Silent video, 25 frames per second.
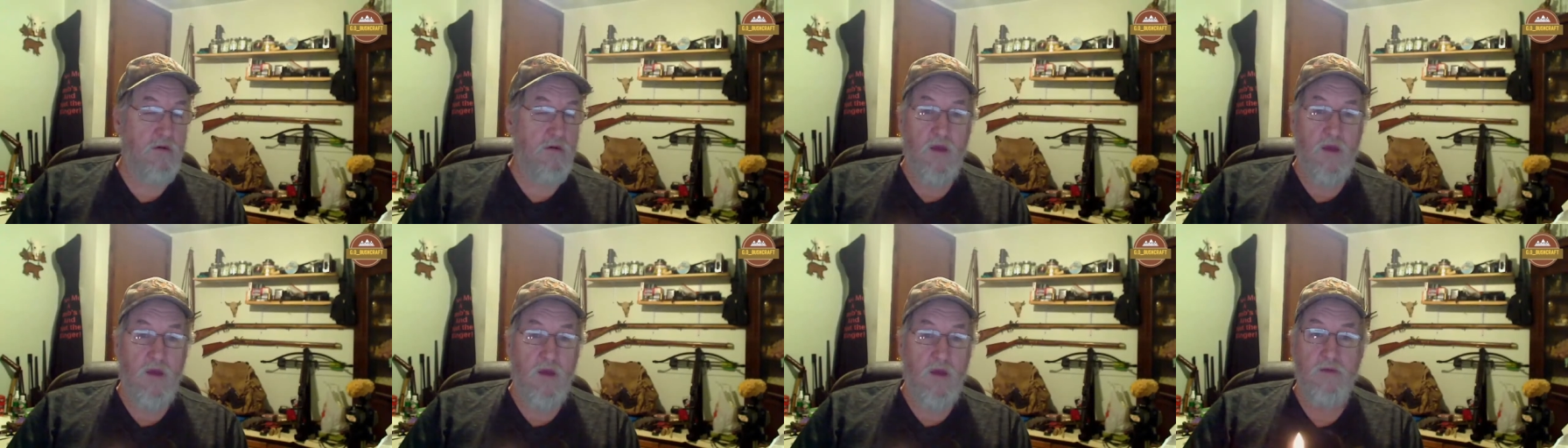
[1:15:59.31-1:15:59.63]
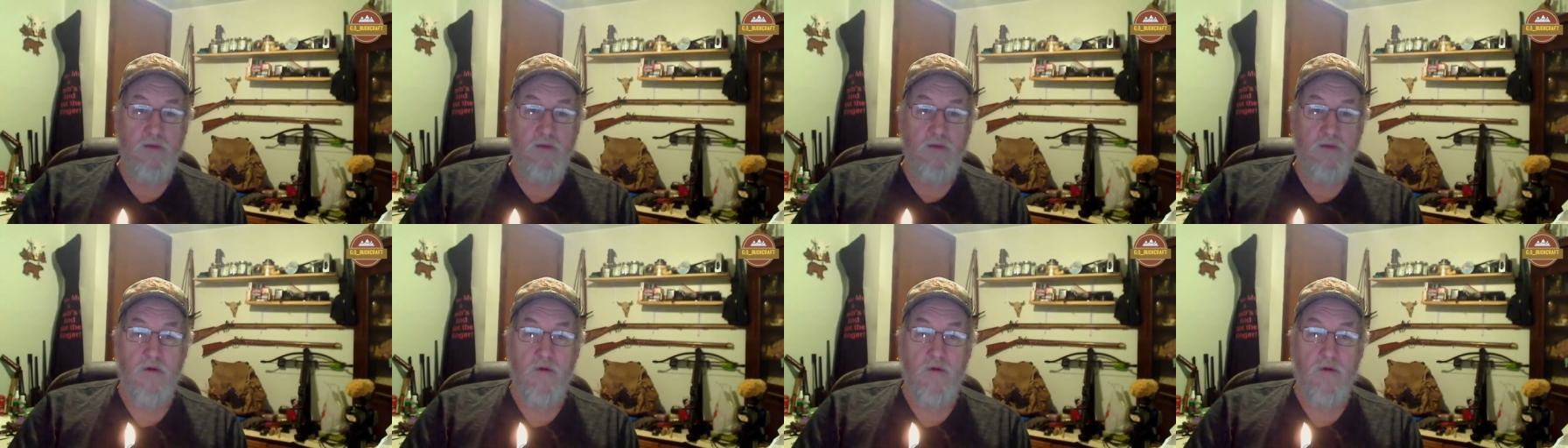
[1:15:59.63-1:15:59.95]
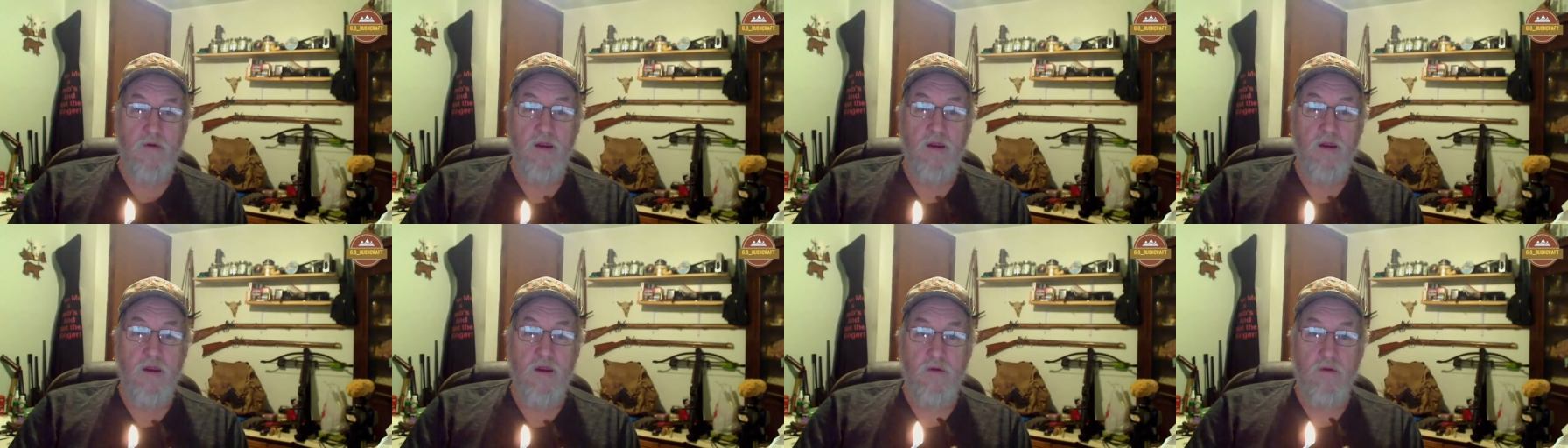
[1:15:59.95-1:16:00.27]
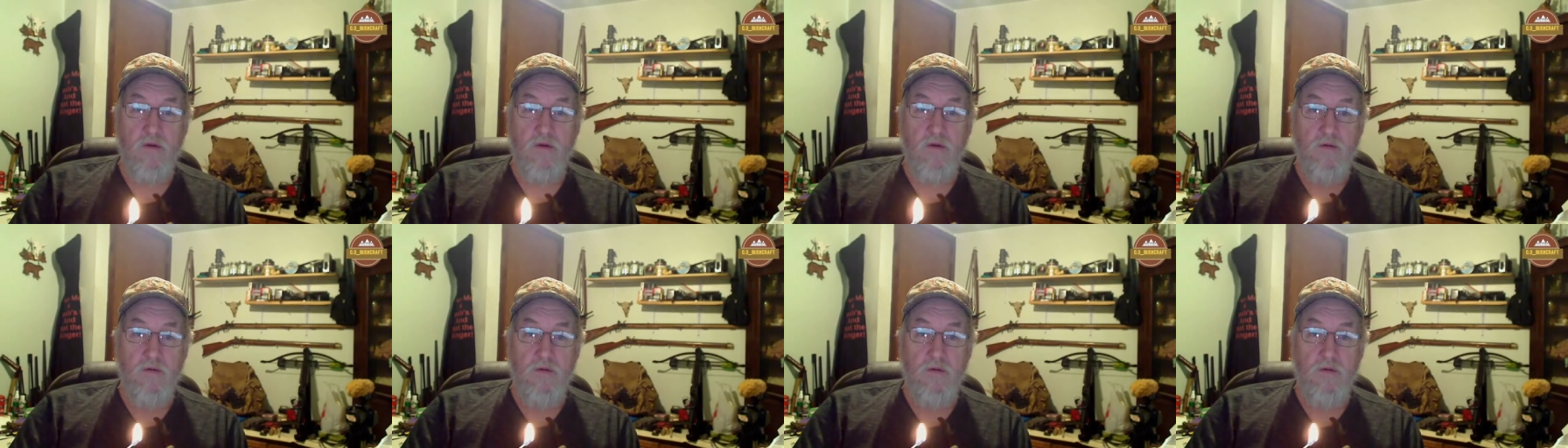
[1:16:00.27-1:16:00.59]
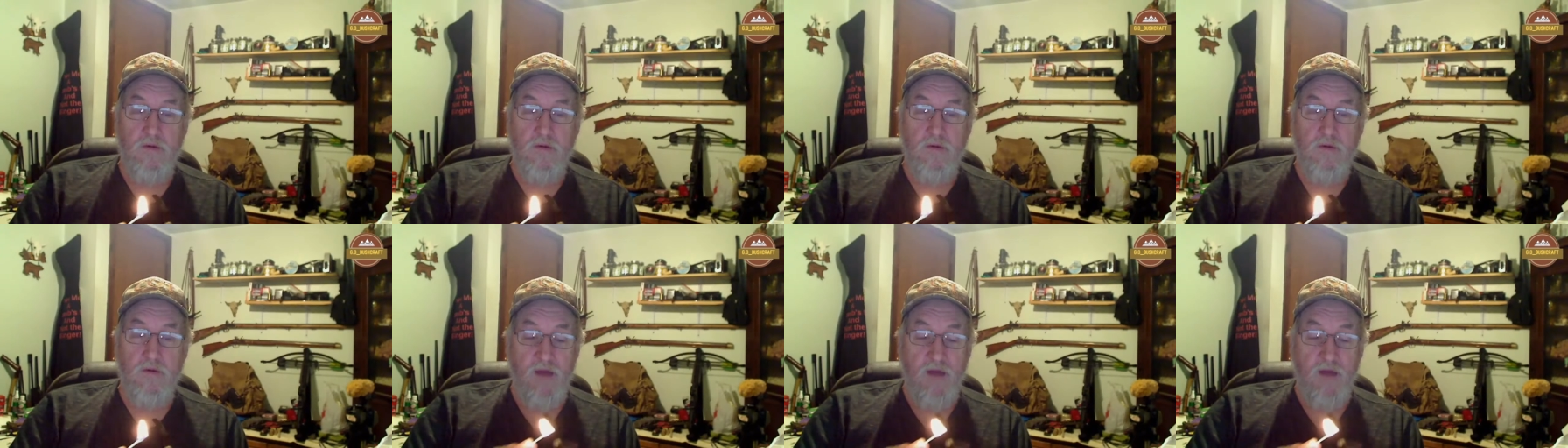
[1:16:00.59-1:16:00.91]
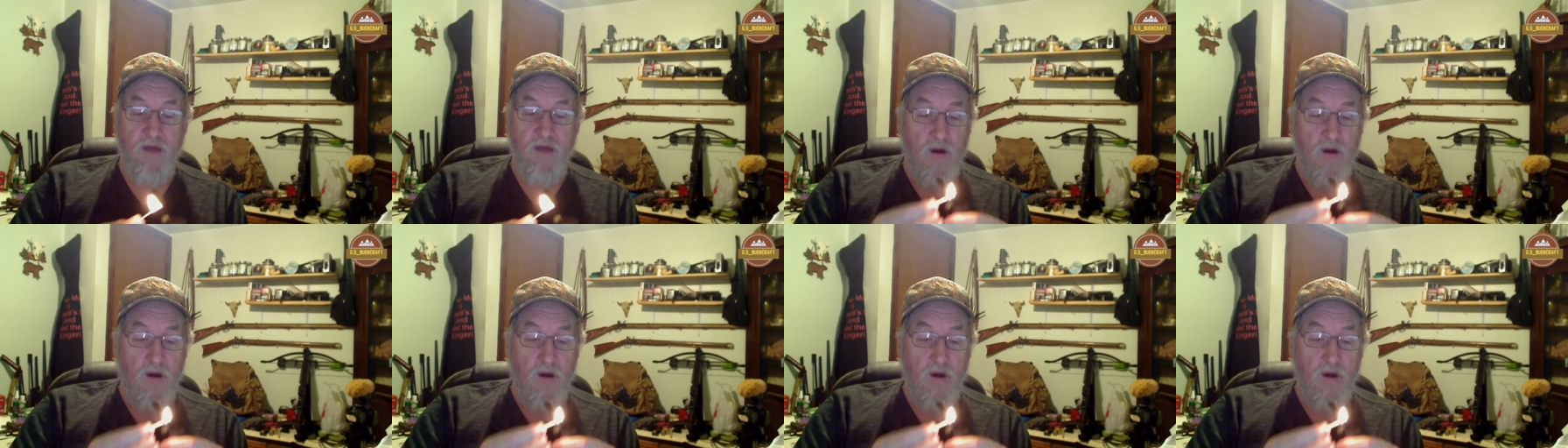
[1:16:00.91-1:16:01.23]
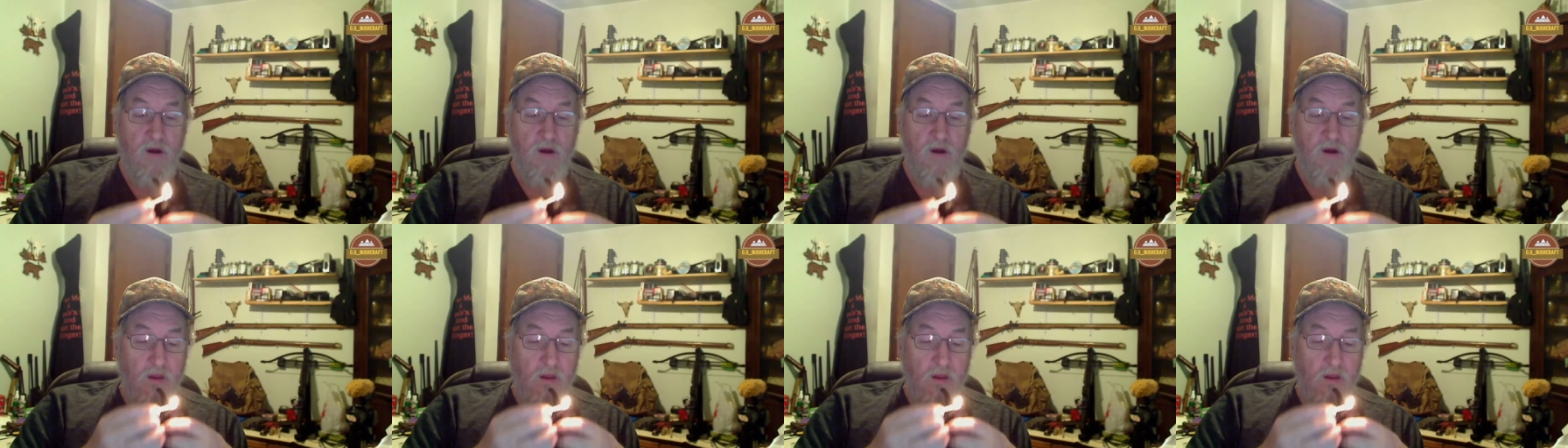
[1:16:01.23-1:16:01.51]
ashtray and you tap on it.